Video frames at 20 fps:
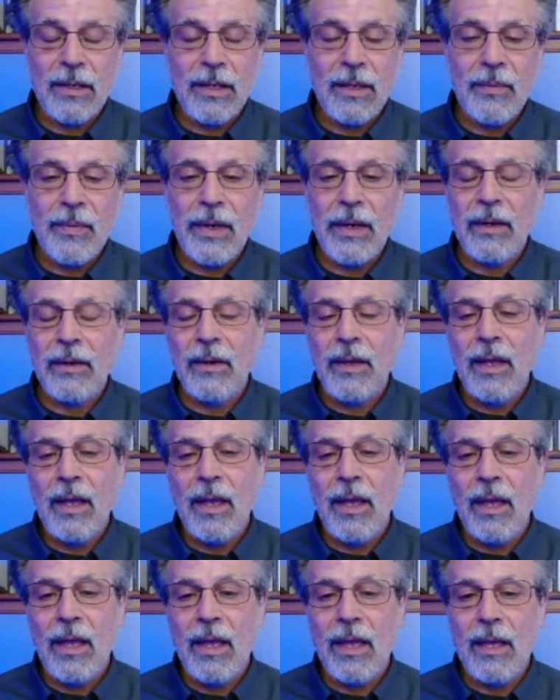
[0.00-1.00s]
I'll send
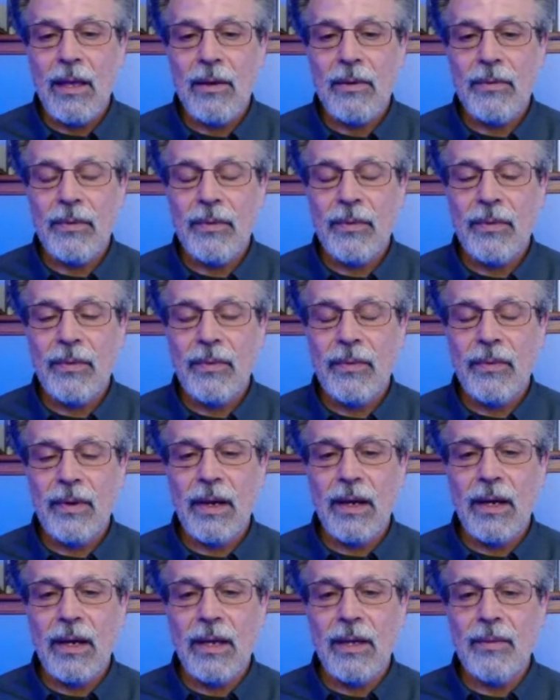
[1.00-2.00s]
out an email.
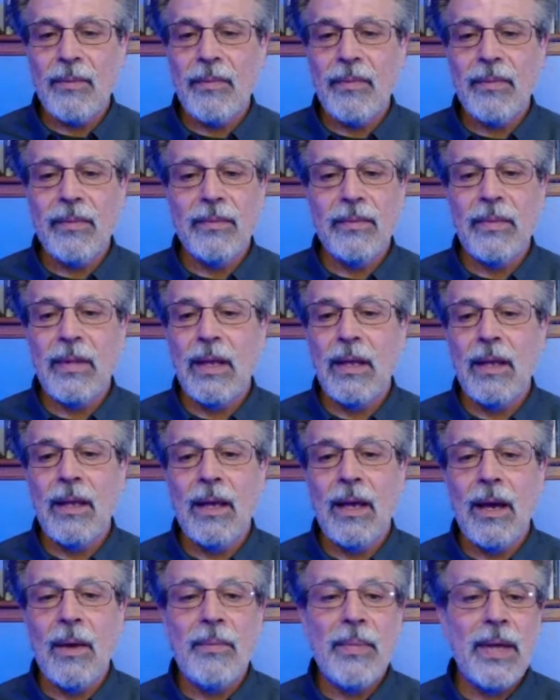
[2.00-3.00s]
If
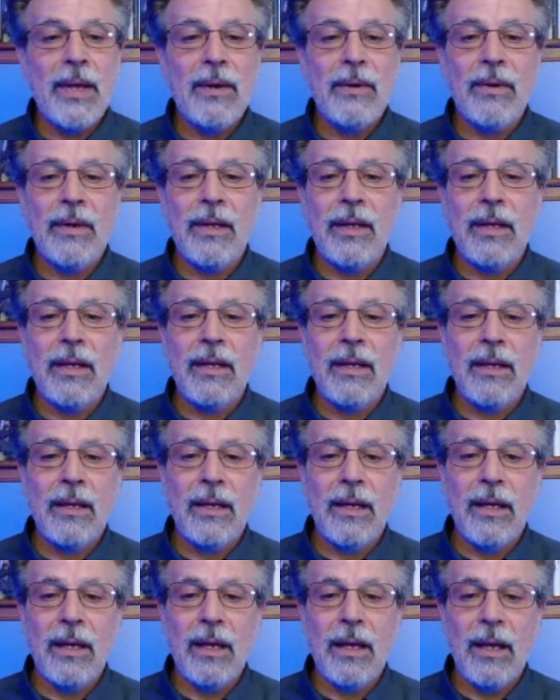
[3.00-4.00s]
I'm
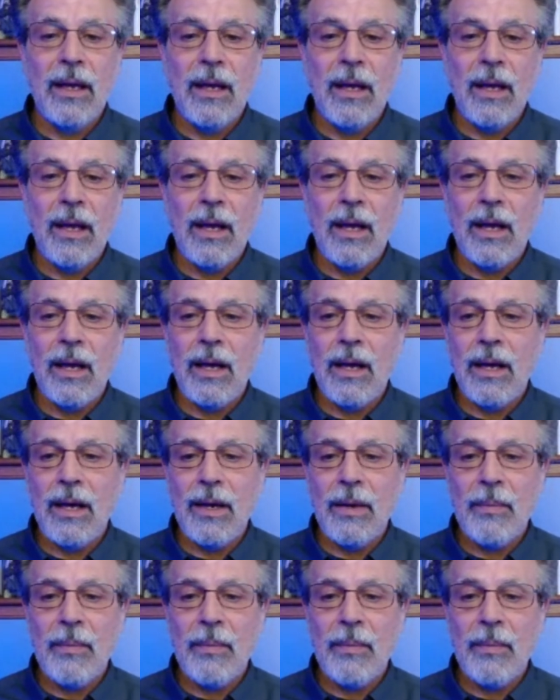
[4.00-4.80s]
appearing